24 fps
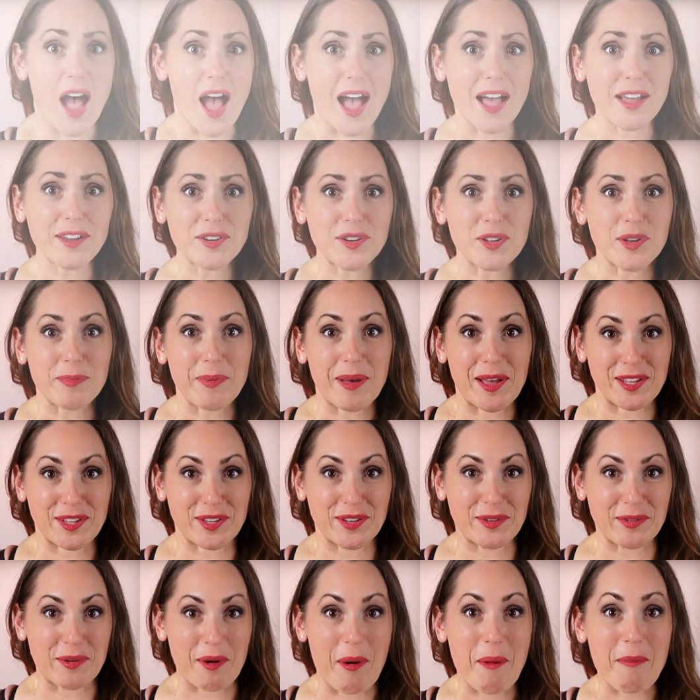I don't know about
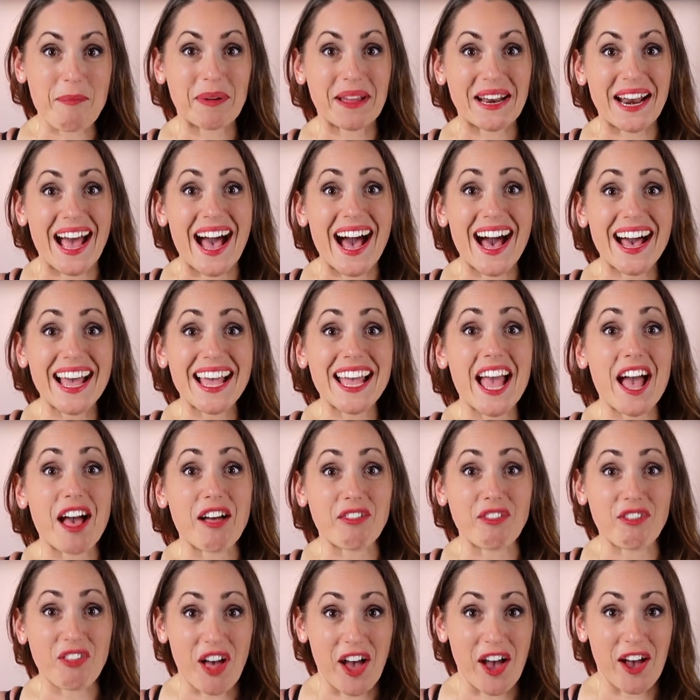you, but I
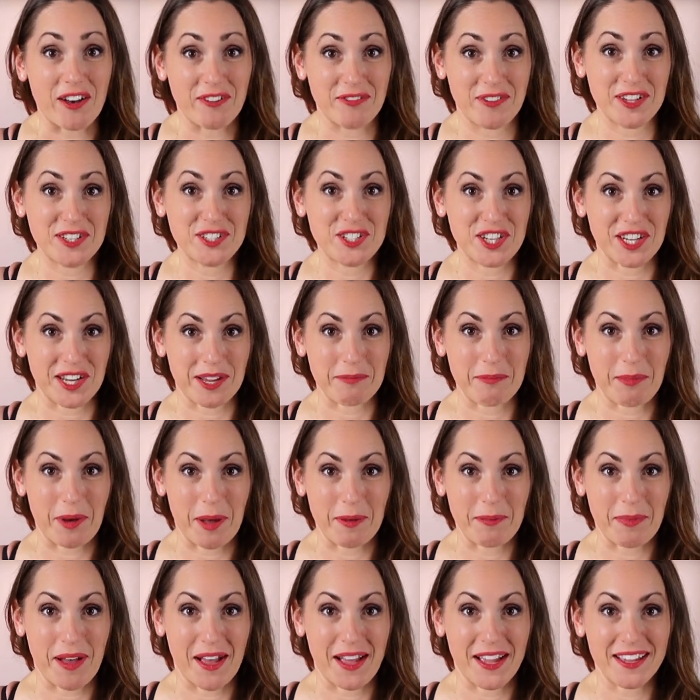love chicken pot
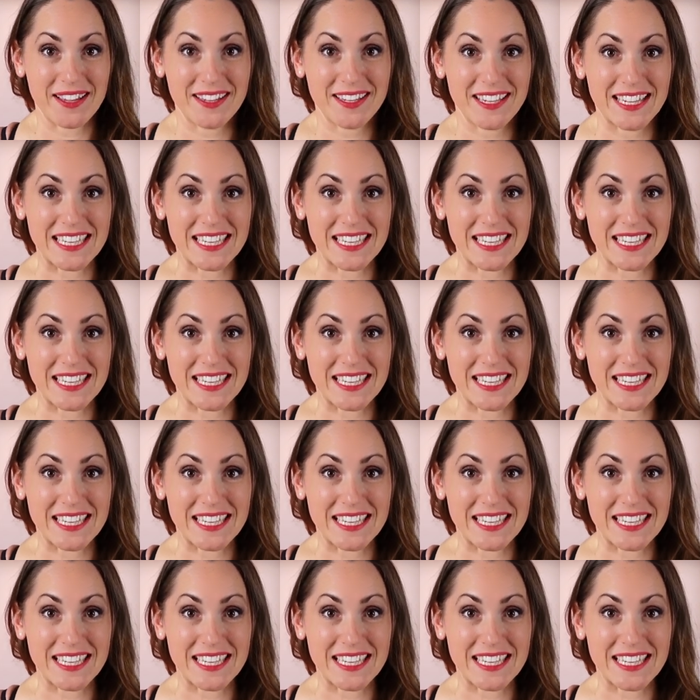pie.